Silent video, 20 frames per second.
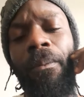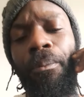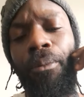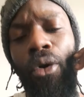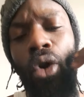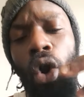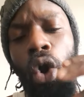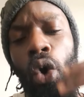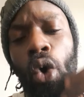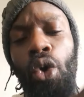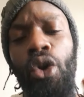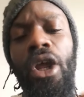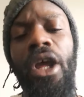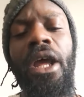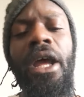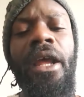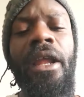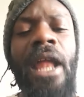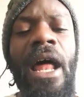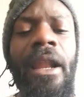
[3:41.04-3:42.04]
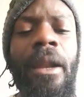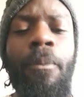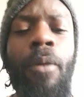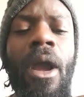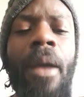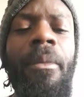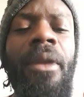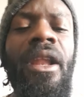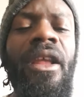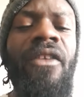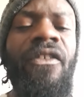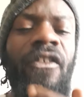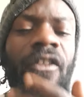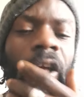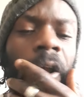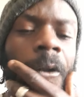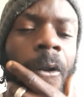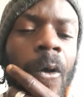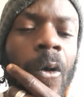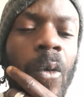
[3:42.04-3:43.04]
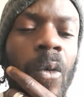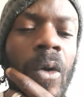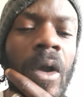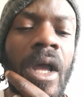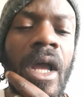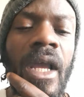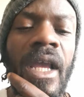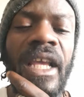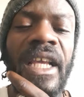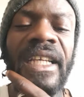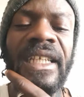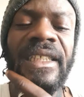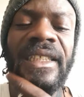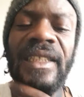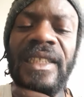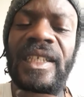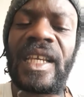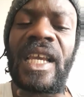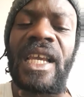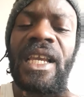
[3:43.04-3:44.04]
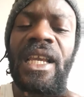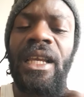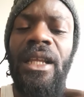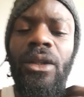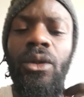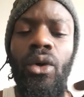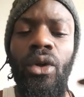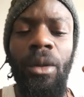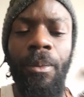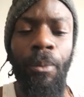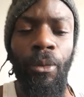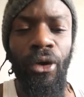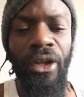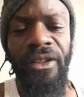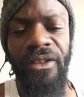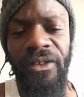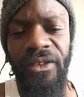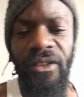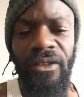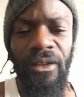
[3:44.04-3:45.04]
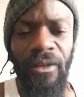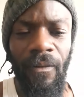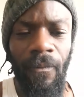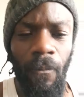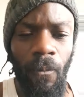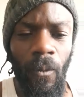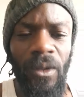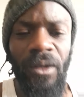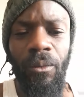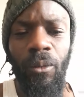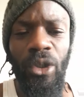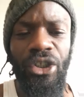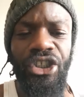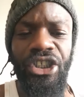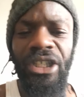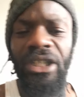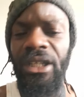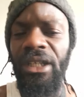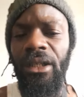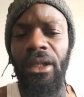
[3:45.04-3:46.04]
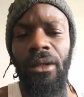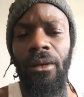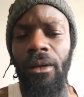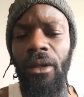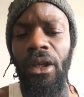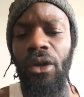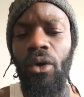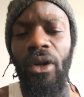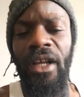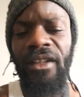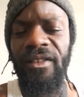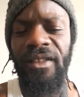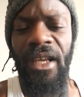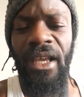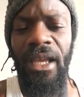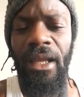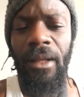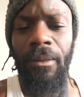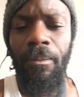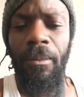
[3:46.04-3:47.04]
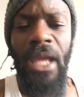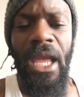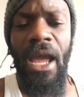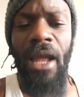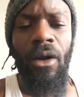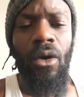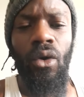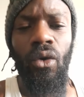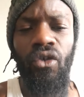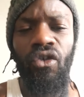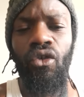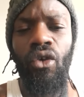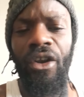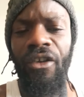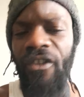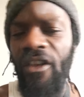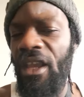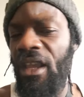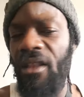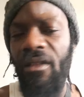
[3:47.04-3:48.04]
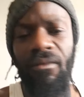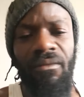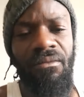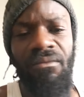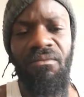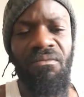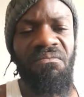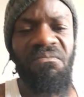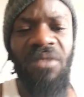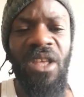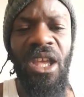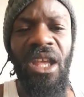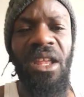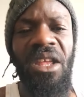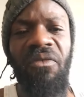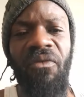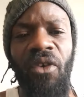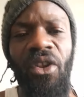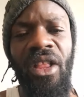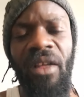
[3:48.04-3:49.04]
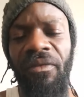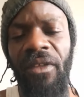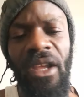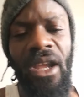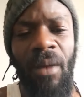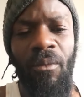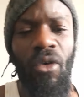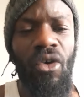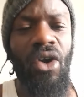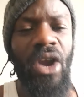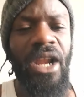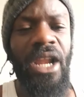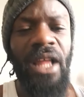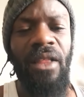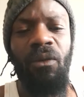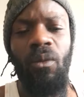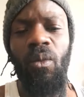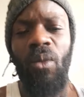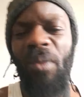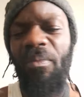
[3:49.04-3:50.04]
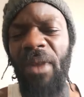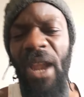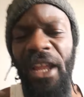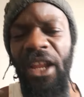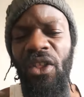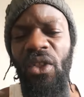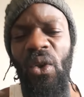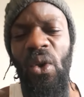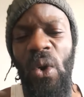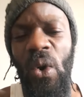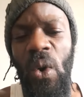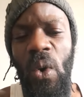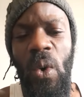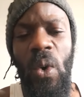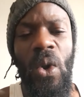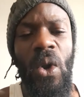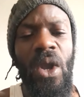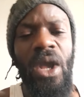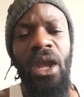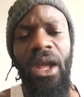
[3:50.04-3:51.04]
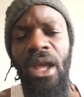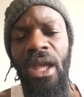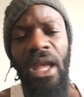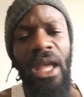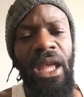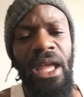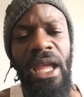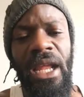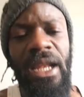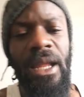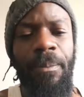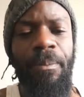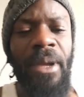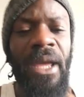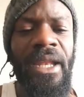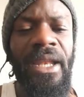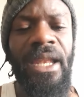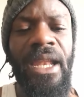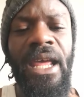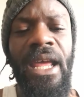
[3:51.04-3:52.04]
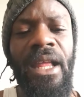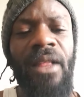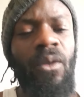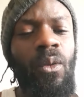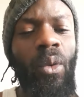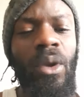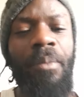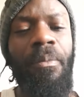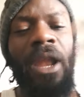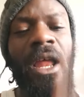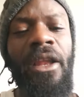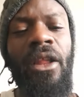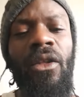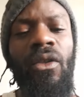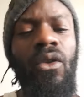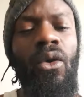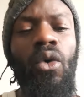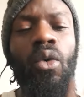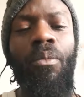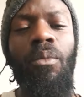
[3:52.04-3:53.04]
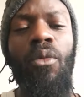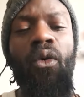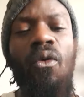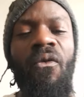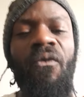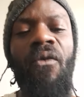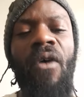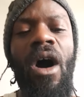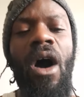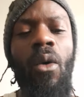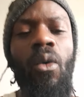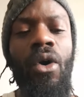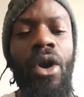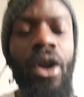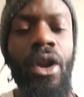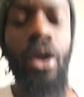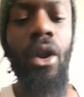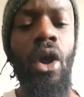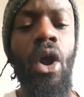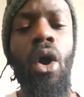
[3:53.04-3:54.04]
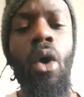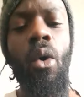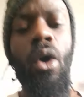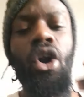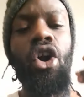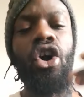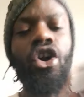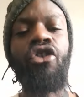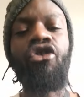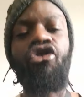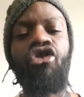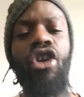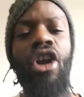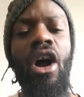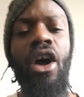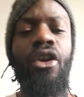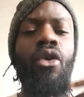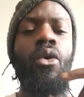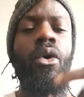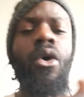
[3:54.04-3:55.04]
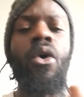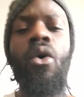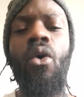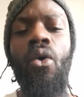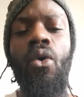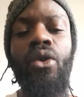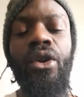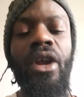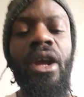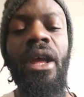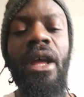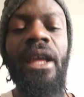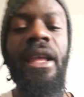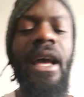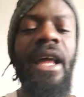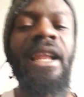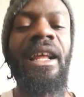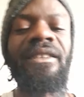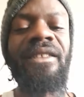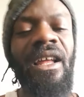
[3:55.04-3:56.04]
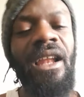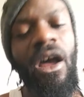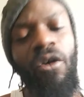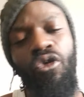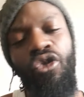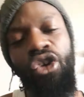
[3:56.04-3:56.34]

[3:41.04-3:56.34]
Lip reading: proud that the Prime Minister now is saying to the Prince, which he could have said behind closed doors, say in front of the camera, that we're planning to go independent, we planning to move forward our country on our own. You understand? I'm